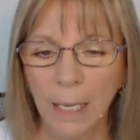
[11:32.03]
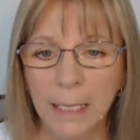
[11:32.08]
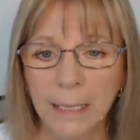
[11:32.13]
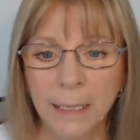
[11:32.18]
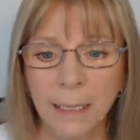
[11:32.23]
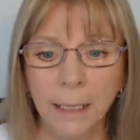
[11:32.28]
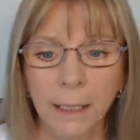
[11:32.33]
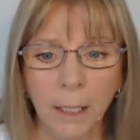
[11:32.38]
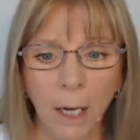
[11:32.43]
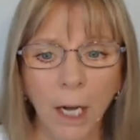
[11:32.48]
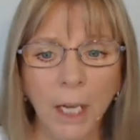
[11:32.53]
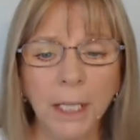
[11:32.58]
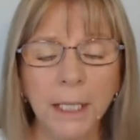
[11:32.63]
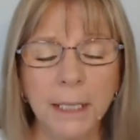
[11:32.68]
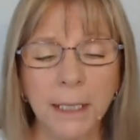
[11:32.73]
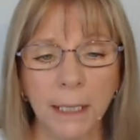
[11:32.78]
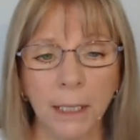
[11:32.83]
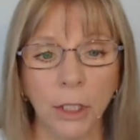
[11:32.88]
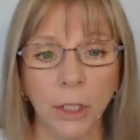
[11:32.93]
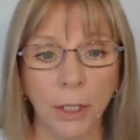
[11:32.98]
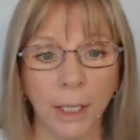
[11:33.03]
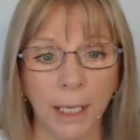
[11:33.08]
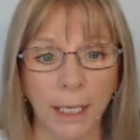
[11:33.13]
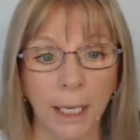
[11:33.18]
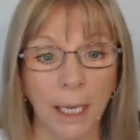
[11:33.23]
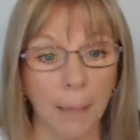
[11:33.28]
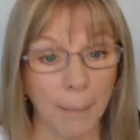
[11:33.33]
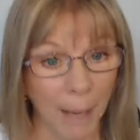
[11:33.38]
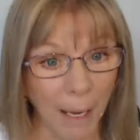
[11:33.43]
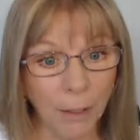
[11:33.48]
So the guidance that you're
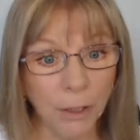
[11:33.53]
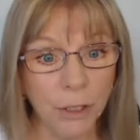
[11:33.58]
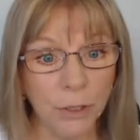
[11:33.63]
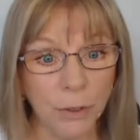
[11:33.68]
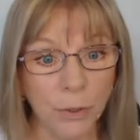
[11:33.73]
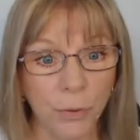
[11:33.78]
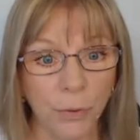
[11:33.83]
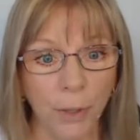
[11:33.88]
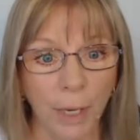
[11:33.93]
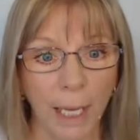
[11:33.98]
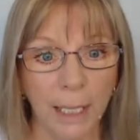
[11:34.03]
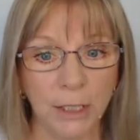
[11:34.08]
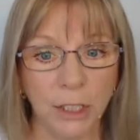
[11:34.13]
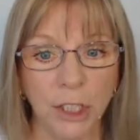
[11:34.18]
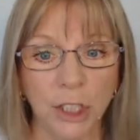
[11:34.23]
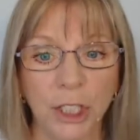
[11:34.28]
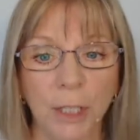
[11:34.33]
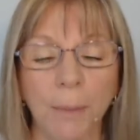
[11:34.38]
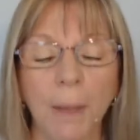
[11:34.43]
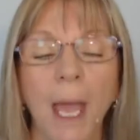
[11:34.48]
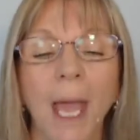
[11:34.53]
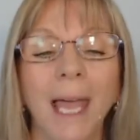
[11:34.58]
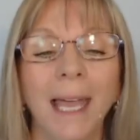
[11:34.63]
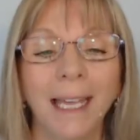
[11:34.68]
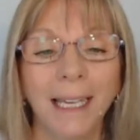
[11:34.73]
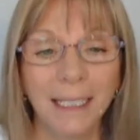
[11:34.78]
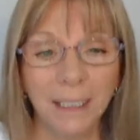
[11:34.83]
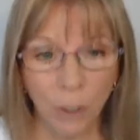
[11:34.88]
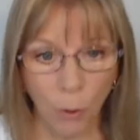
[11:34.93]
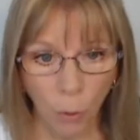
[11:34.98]
getting about this relationship
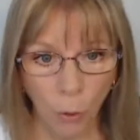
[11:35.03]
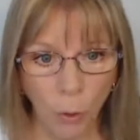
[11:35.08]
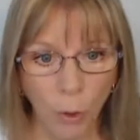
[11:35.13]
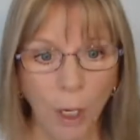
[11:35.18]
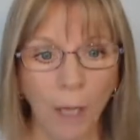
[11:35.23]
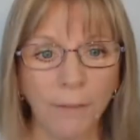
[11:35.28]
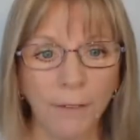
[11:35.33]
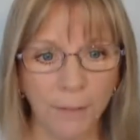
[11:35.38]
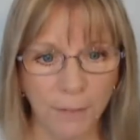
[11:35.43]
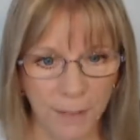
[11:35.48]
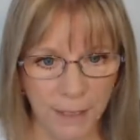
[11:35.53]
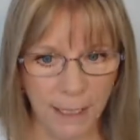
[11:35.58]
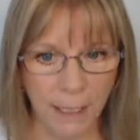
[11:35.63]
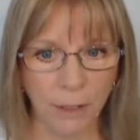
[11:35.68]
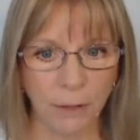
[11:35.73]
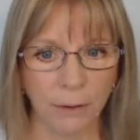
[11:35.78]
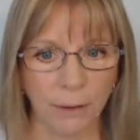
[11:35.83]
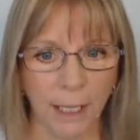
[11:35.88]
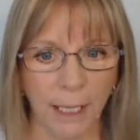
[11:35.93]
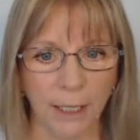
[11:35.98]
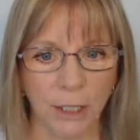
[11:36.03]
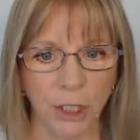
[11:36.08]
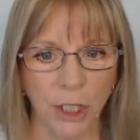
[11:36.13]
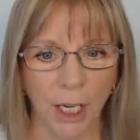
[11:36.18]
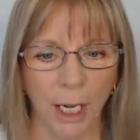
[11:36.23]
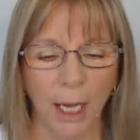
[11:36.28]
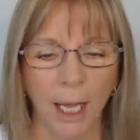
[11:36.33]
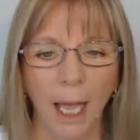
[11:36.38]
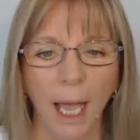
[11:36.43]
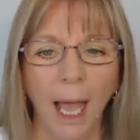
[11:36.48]
is all of the physical
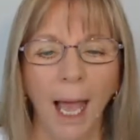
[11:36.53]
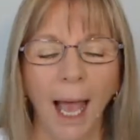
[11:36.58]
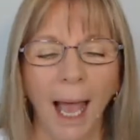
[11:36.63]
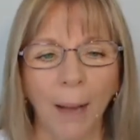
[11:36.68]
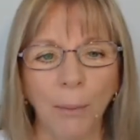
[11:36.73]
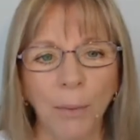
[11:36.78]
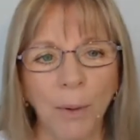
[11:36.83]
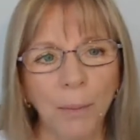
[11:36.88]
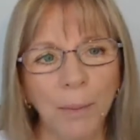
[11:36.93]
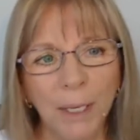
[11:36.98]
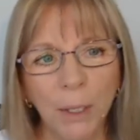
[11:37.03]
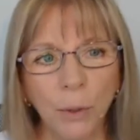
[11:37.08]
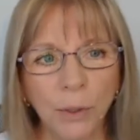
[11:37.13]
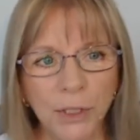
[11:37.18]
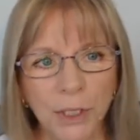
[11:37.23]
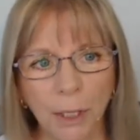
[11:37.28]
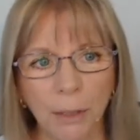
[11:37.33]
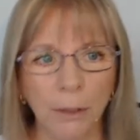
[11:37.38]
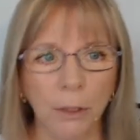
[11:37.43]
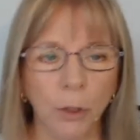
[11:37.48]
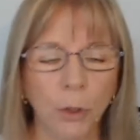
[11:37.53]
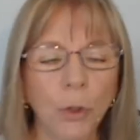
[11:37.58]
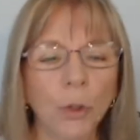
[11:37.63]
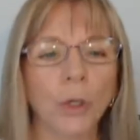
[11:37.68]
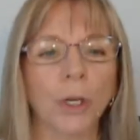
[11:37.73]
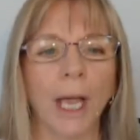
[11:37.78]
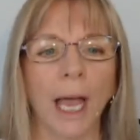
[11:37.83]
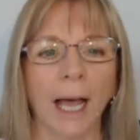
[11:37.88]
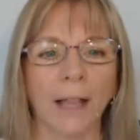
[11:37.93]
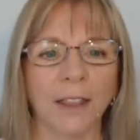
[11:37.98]
nature. And when we also
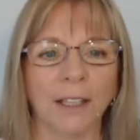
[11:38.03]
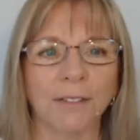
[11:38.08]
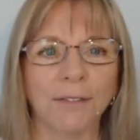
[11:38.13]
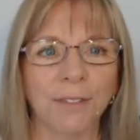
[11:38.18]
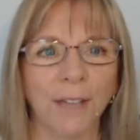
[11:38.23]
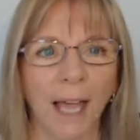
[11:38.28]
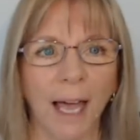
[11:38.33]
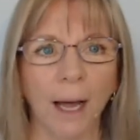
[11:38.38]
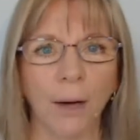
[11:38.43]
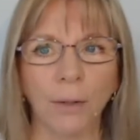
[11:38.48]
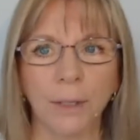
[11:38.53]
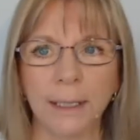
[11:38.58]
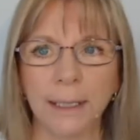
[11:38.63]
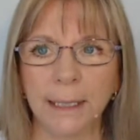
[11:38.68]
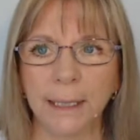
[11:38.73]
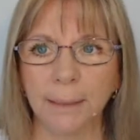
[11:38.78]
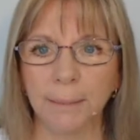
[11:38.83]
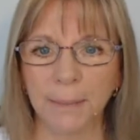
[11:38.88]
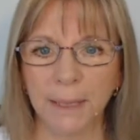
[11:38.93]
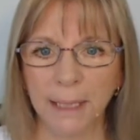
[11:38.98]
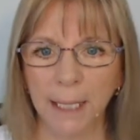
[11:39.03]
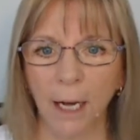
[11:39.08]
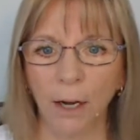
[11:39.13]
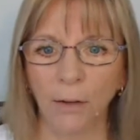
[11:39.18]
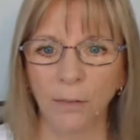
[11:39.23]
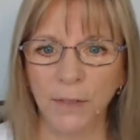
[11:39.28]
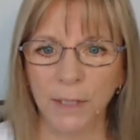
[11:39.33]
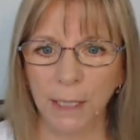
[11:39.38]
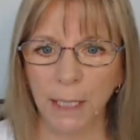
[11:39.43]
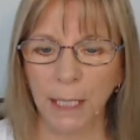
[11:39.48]
look at the flowers
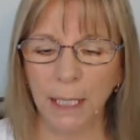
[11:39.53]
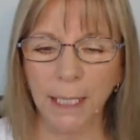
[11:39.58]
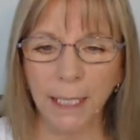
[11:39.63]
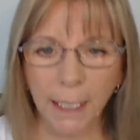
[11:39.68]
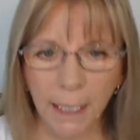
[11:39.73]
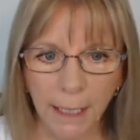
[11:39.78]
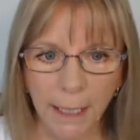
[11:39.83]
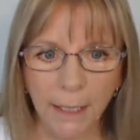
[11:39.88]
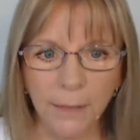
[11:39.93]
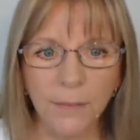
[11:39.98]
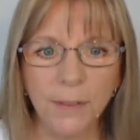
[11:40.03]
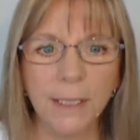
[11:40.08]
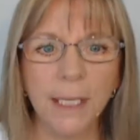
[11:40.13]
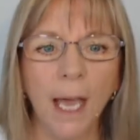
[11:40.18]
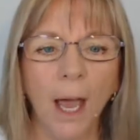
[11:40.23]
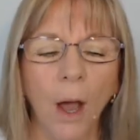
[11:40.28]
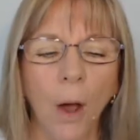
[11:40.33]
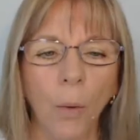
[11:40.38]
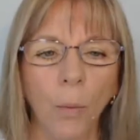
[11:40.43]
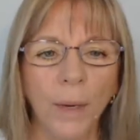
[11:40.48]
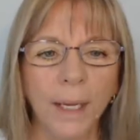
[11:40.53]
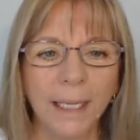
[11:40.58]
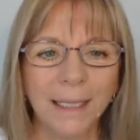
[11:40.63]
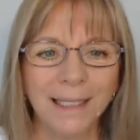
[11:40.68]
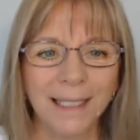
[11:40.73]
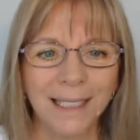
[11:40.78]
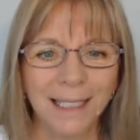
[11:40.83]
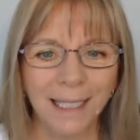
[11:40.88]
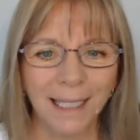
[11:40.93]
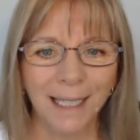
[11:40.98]
themselves, the leaves, we
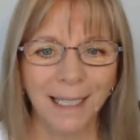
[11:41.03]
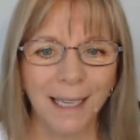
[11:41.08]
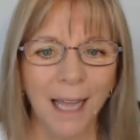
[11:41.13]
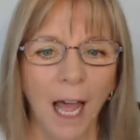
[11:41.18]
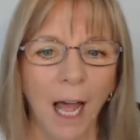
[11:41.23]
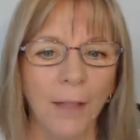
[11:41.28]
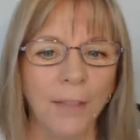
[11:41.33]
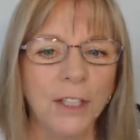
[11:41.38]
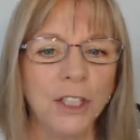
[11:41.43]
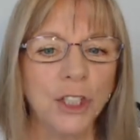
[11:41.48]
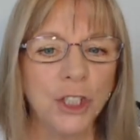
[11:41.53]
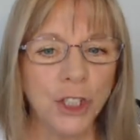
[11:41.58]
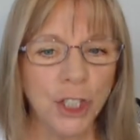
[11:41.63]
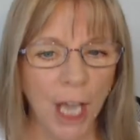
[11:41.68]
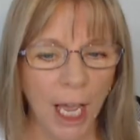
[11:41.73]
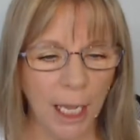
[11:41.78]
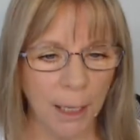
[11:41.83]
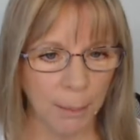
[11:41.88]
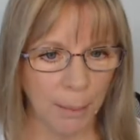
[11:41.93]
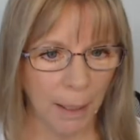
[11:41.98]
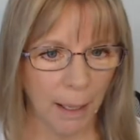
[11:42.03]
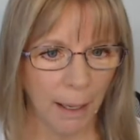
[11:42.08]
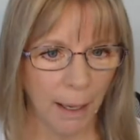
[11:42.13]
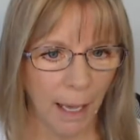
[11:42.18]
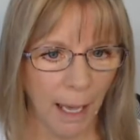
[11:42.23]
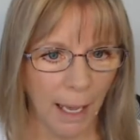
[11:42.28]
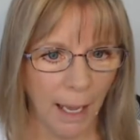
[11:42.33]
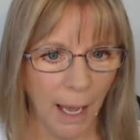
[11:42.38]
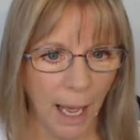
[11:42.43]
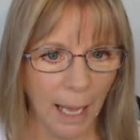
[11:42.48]
can see the shape
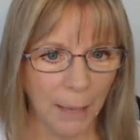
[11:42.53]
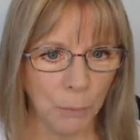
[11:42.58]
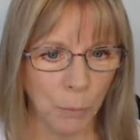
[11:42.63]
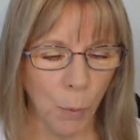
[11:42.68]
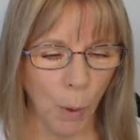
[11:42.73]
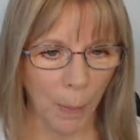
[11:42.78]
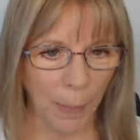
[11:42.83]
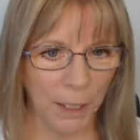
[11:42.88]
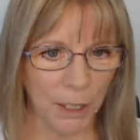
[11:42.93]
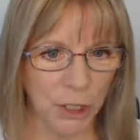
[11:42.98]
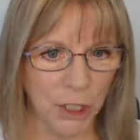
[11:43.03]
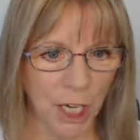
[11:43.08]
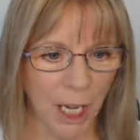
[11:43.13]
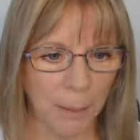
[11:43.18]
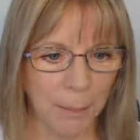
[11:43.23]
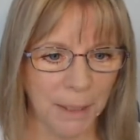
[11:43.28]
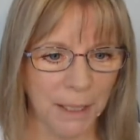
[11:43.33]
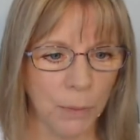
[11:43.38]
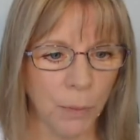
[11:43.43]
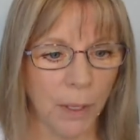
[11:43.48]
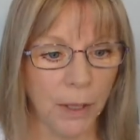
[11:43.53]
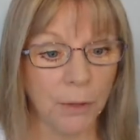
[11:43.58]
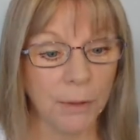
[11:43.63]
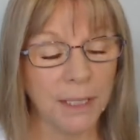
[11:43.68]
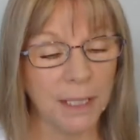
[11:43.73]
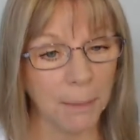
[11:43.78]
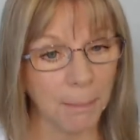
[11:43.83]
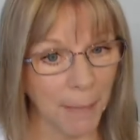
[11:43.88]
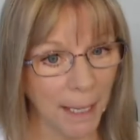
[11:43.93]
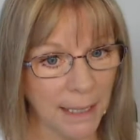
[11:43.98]
and what the shape is, whether
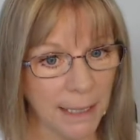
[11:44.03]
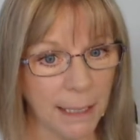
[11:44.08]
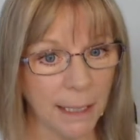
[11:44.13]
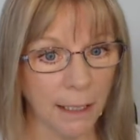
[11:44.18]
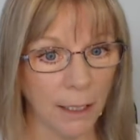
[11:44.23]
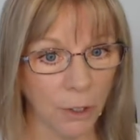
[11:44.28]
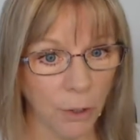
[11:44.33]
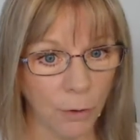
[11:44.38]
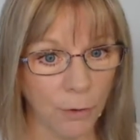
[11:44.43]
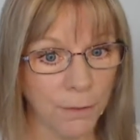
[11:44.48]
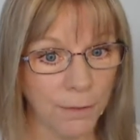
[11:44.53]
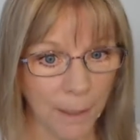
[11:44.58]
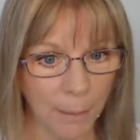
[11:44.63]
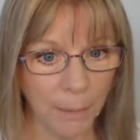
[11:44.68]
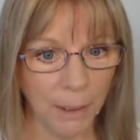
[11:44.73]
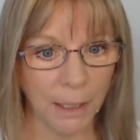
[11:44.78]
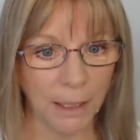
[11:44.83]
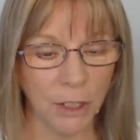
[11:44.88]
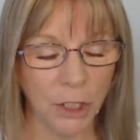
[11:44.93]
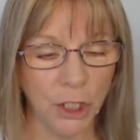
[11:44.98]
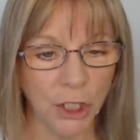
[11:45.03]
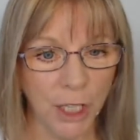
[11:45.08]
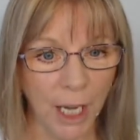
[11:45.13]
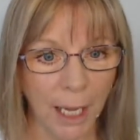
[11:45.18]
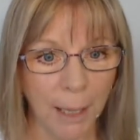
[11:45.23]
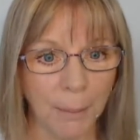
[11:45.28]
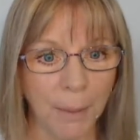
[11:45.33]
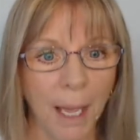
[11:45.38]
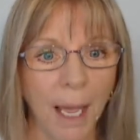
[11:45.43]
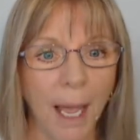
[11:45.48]
it's a masculine or feminine shape.